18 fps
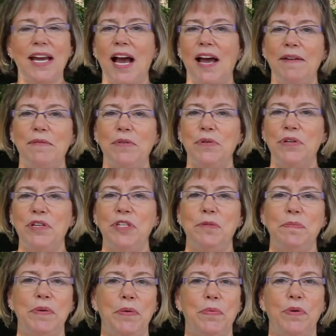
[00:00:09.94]
I am going
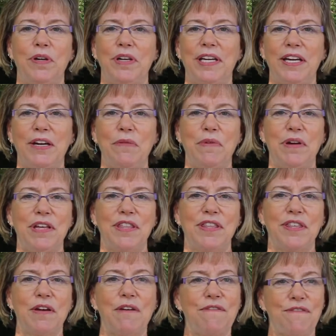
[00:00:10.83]
to be working with
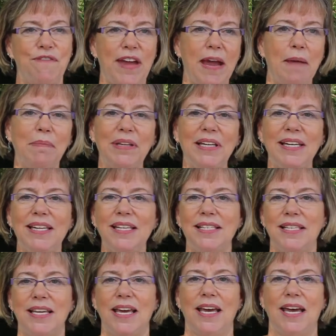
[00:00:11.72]

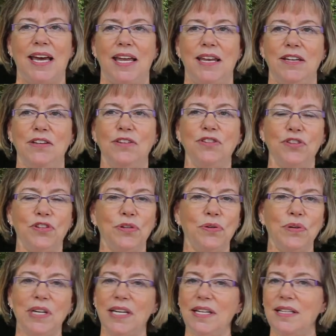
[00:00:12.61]
families and
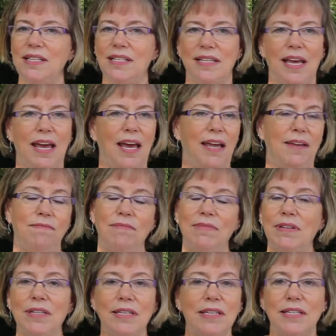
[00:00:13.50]
students and
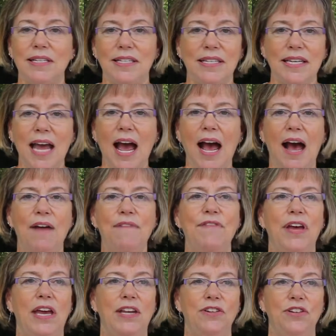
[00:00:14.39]
staff
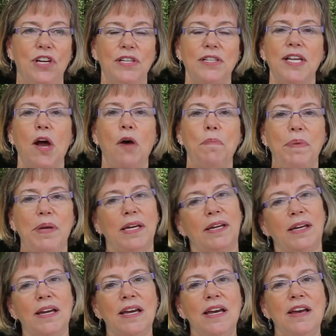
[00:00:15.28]
and just helping
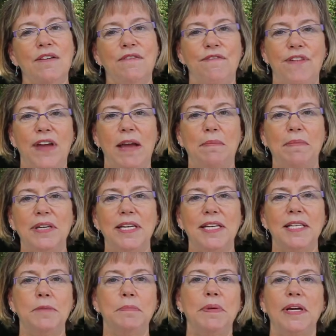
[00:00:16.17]

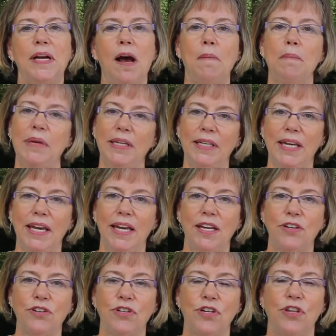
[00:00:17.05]
families become
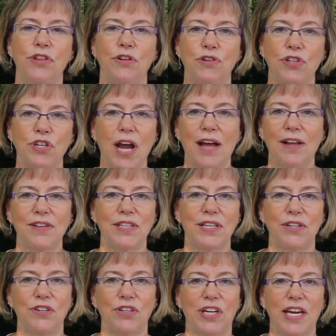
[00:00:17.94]
engaged in their
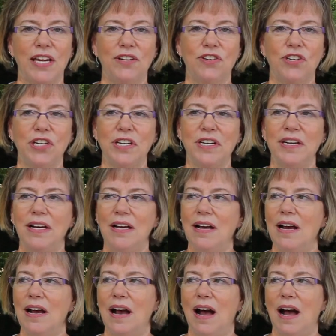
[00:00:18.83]
child's education.
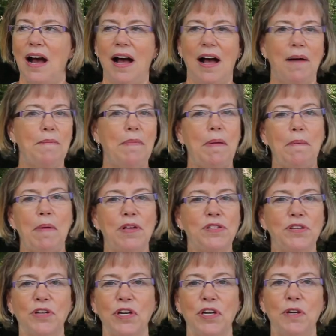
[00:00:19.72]
Um, I'm
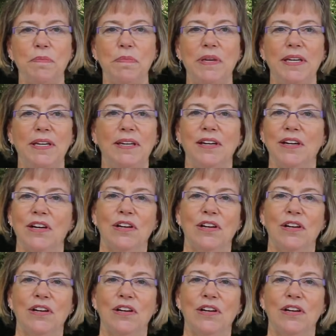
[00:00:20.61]
also going to be